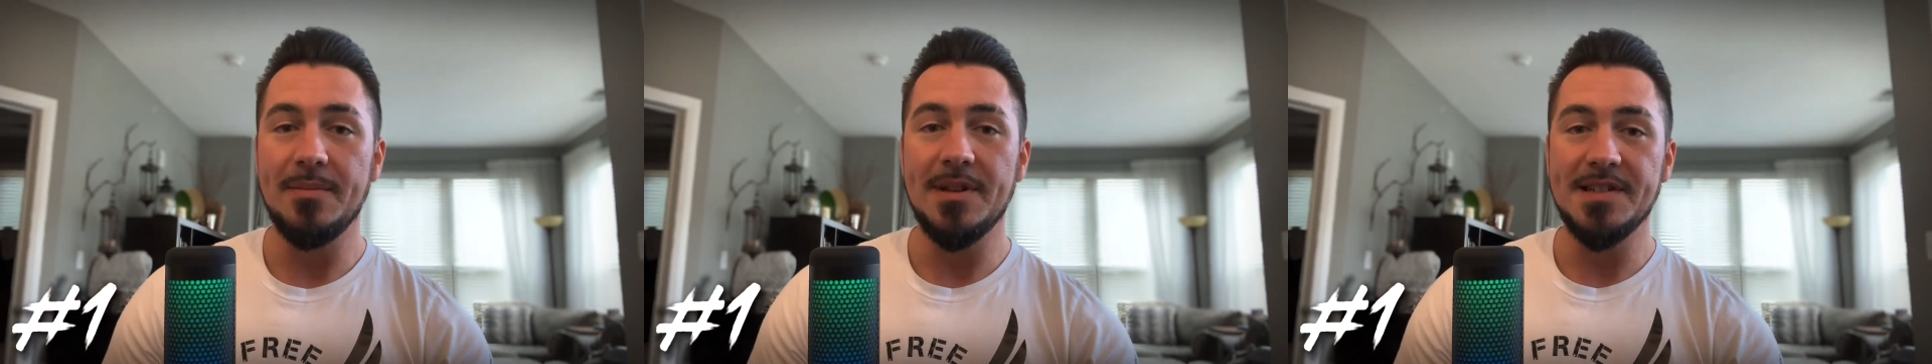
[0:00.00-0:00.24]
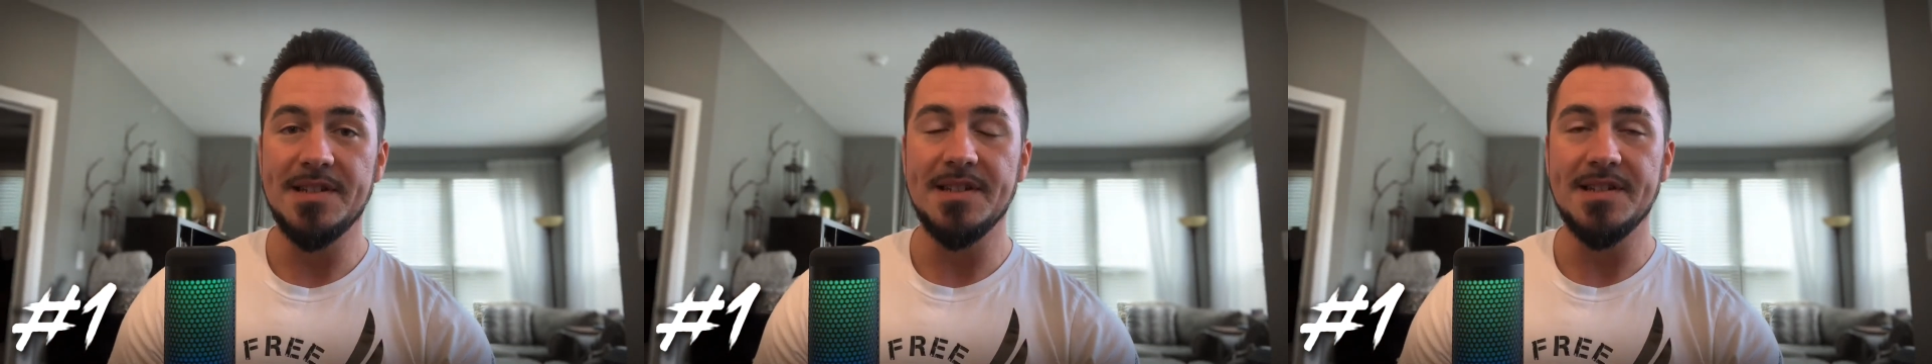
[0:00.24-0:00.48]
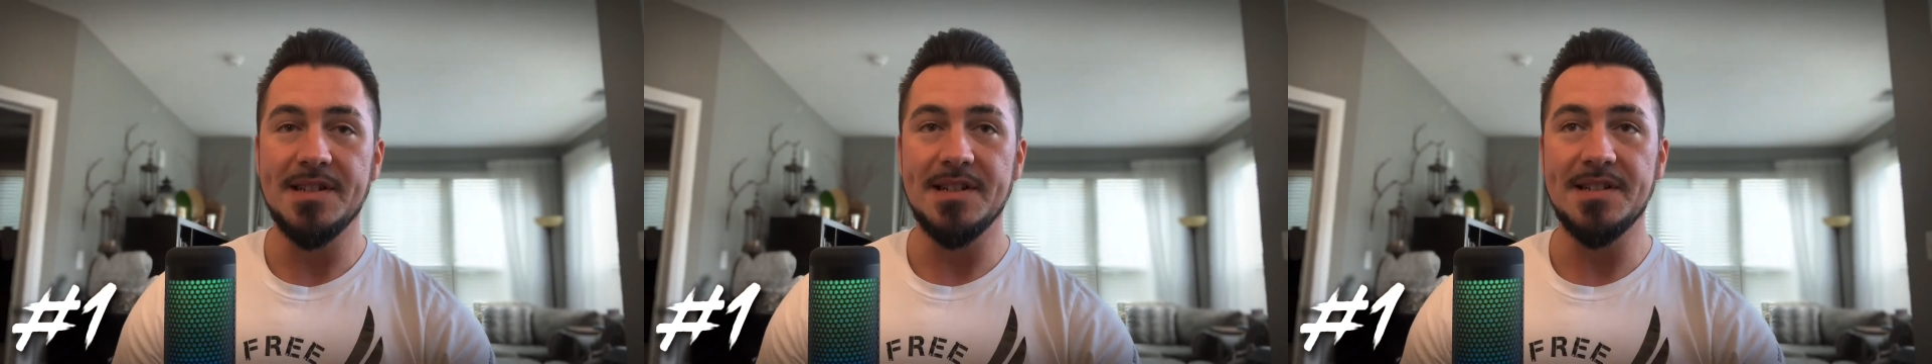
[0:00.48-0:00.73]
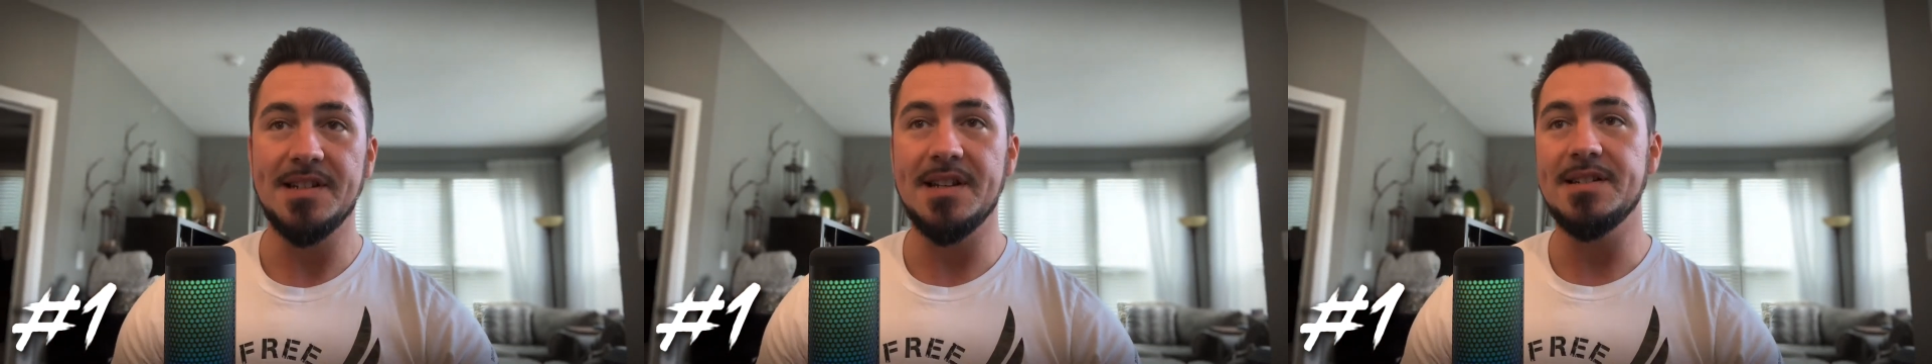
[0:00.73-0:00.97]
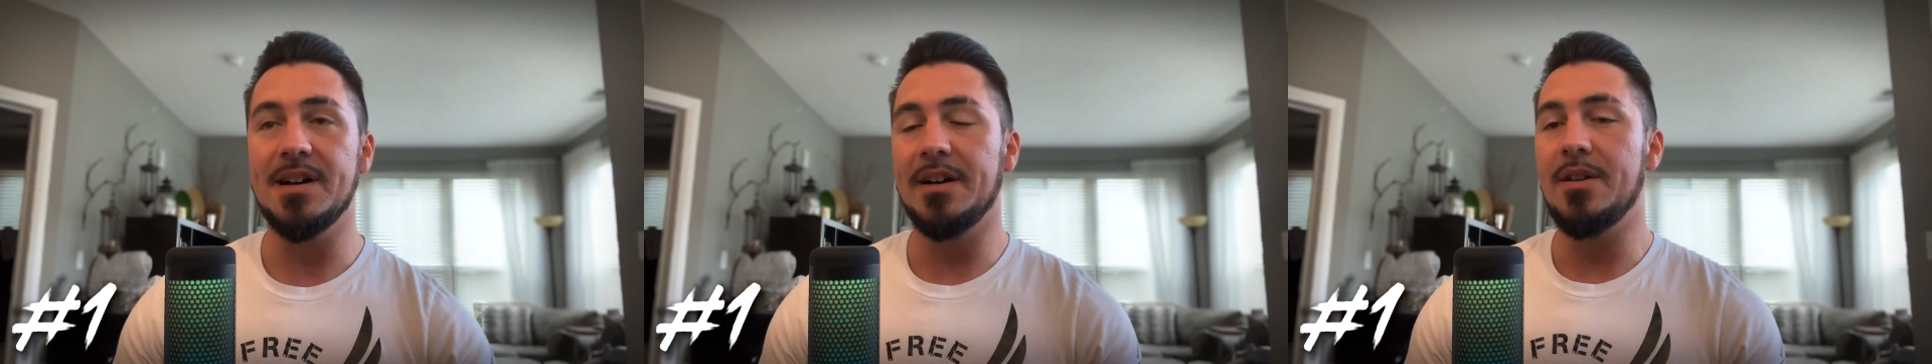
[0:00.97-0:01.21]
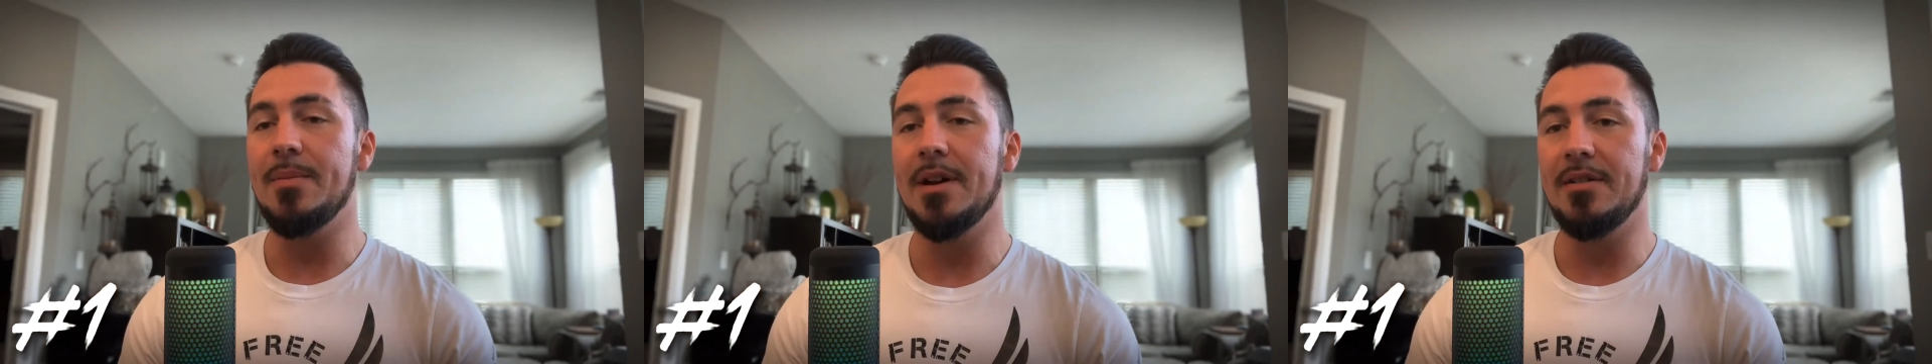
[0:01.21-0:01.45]
instances in
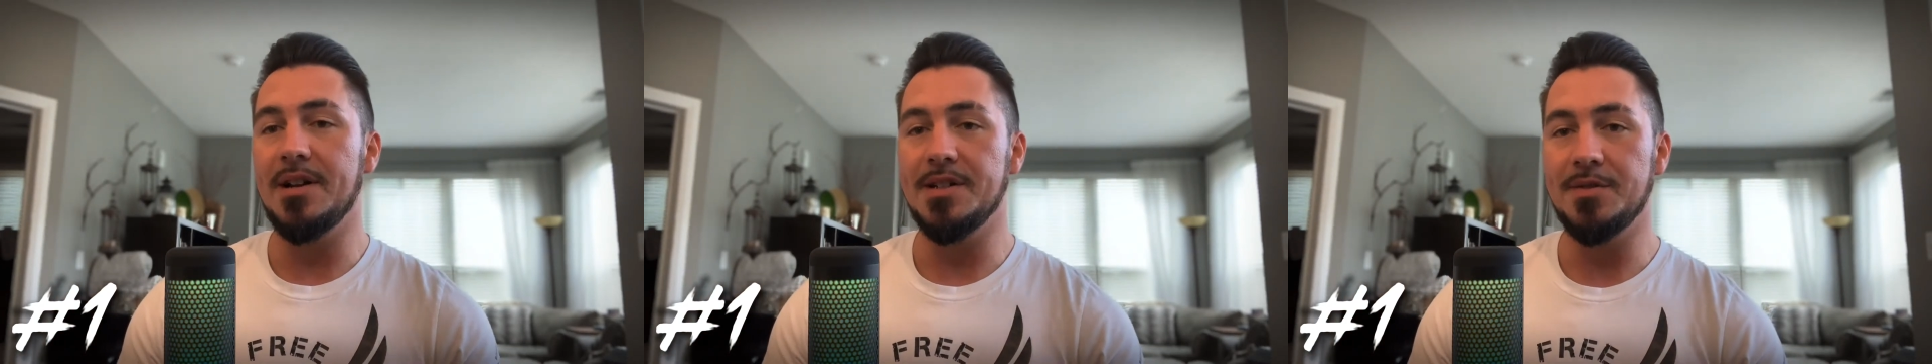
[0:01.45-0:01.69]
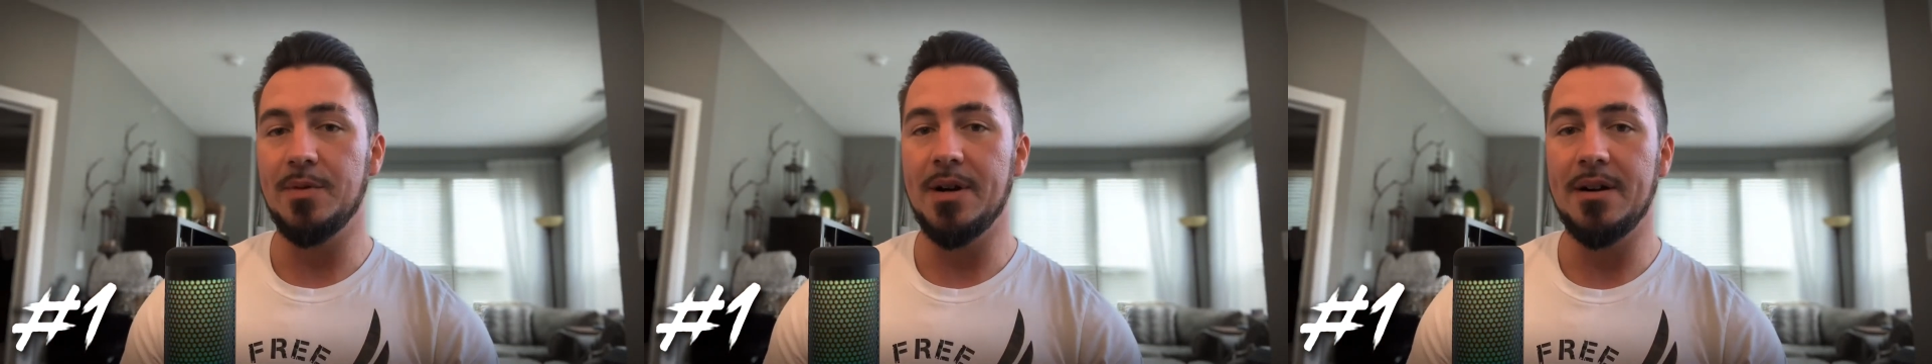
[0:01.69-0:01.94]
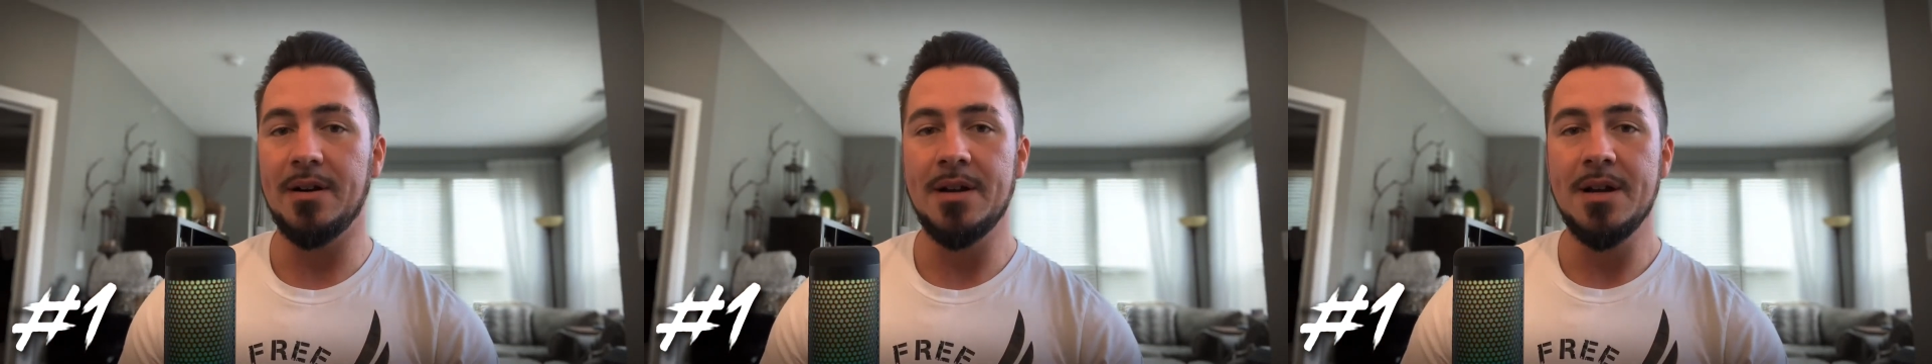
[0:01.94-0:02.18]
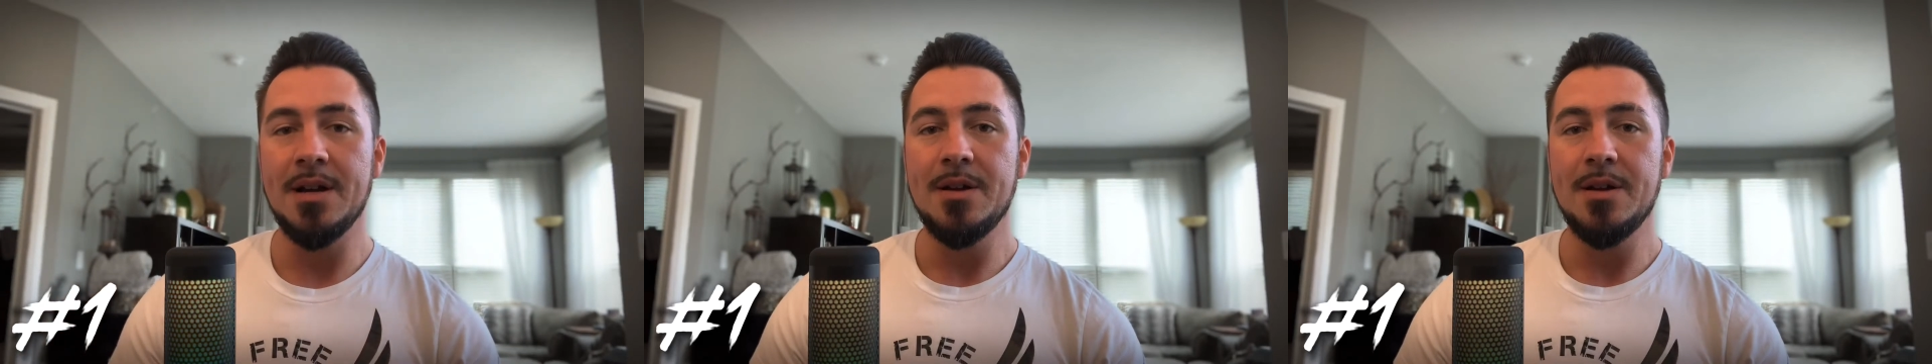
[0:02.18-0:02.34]
documentaries where